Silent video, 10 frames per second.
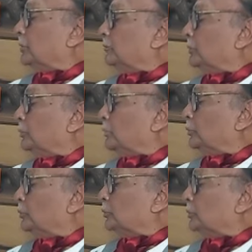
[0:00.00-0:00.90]

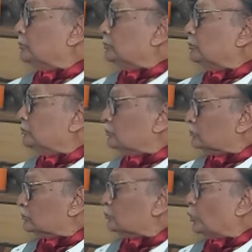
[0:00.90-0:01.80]
Jamalpur
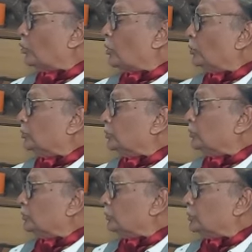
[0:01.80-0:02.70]
broke out,
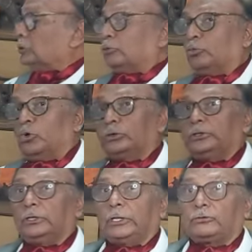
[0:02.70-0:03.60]
more in the next